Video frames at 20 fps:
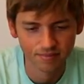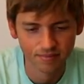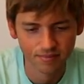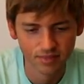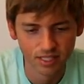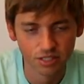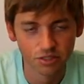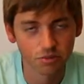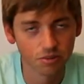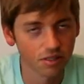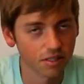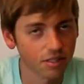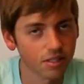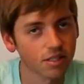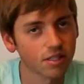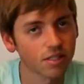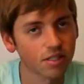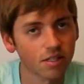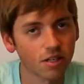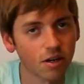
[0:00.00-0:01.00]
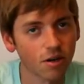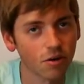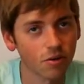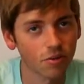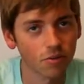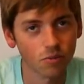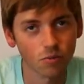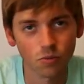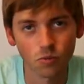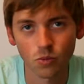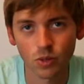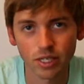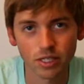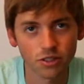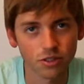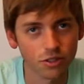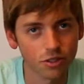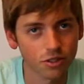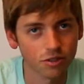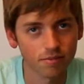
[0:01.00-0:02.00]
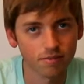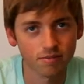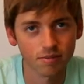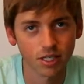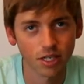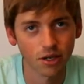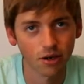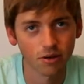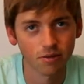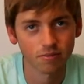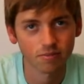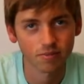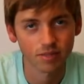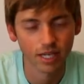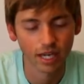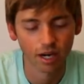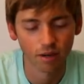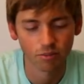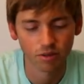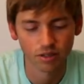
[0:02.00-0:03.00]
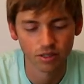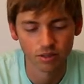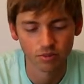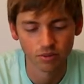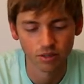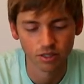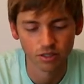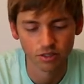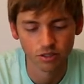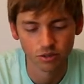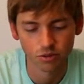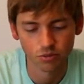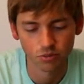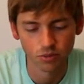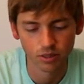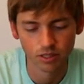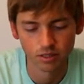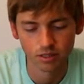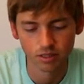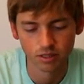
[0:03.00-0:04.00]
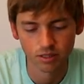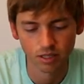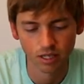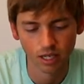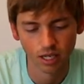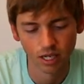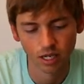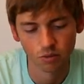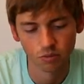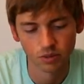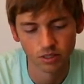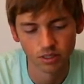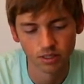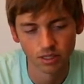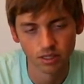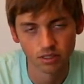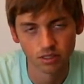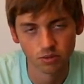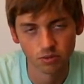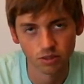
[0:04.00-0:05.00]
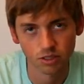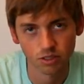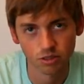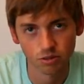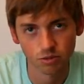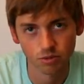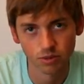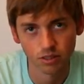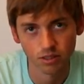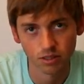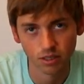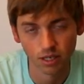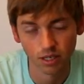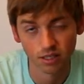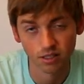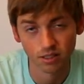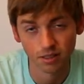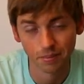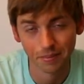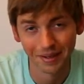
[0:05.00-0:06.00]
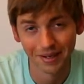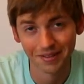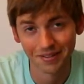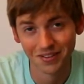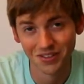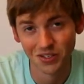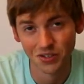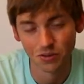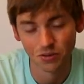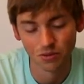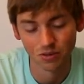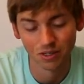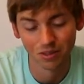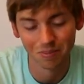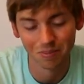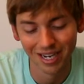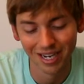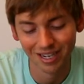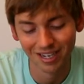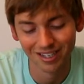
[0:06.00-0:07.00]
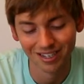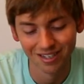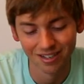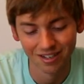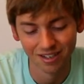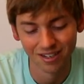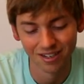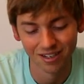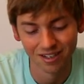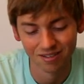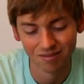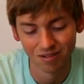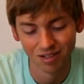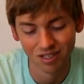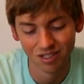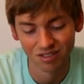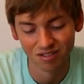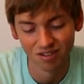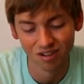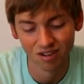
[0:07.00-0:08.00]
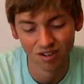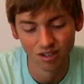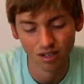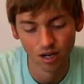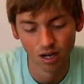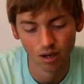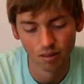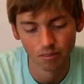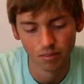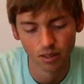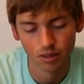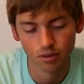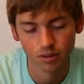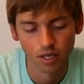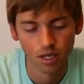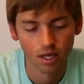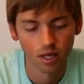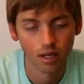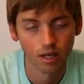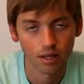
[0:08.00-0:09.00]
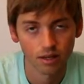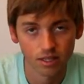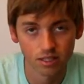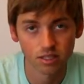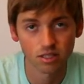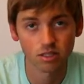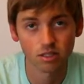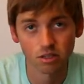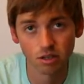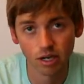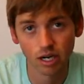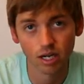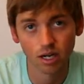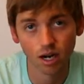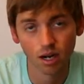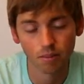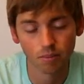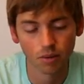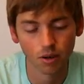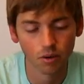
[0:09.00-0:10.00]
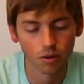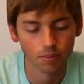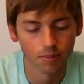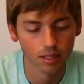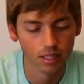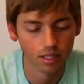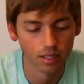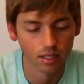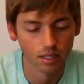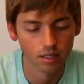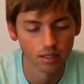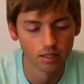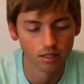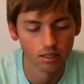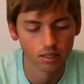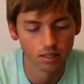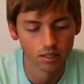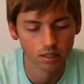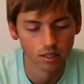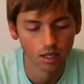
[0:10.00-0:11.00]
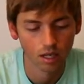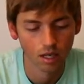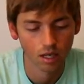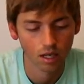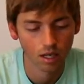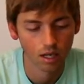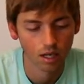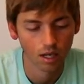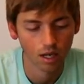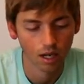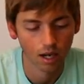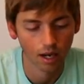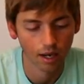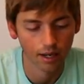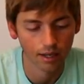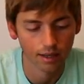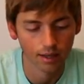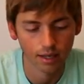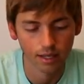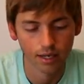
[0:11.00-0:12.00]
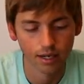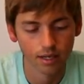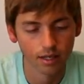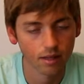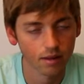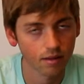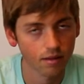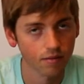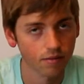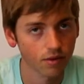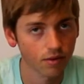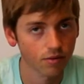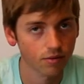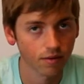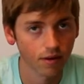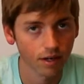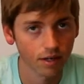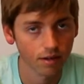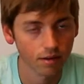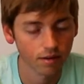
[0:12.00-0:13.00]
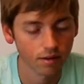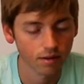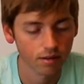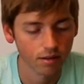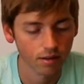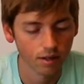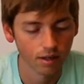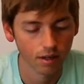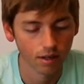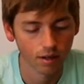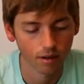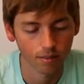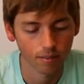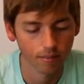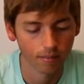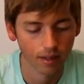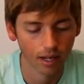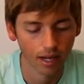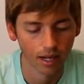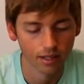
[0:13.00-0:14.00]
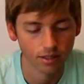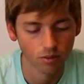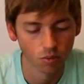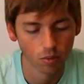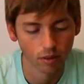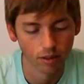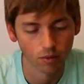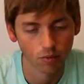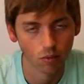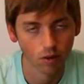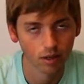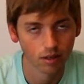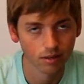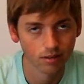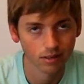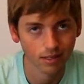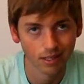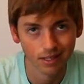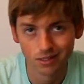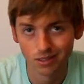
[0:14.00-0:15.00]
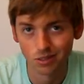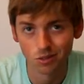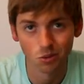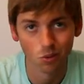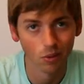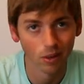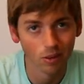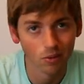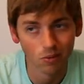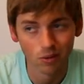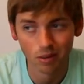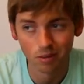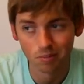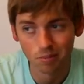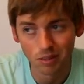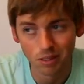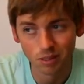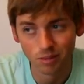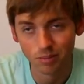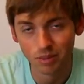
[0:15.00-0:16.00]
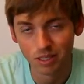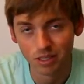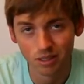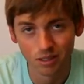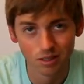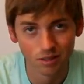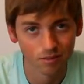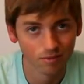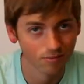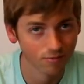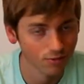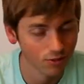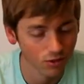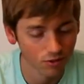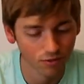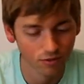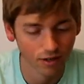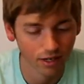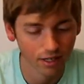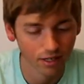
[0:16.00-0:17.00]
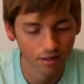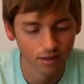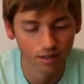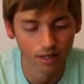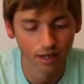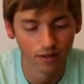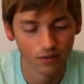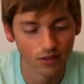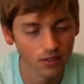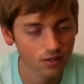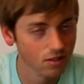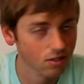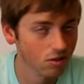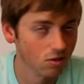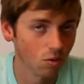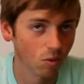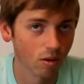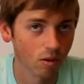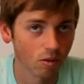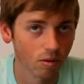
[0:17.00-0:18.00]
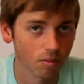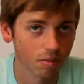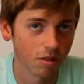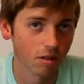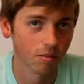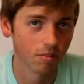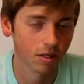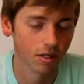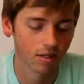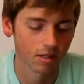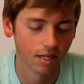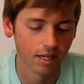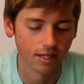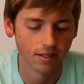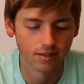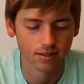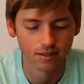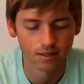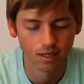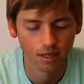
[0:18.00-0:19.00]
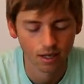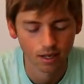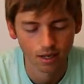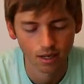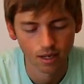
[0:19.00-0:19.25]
It's really good to know which camera you want to shoot with and which lens you want to shoot with, and combine the two and it a strong combo. This is a great combo because I like the viewfinder at 21. It's a 21mm viewfinder, and this is a 21mm lens.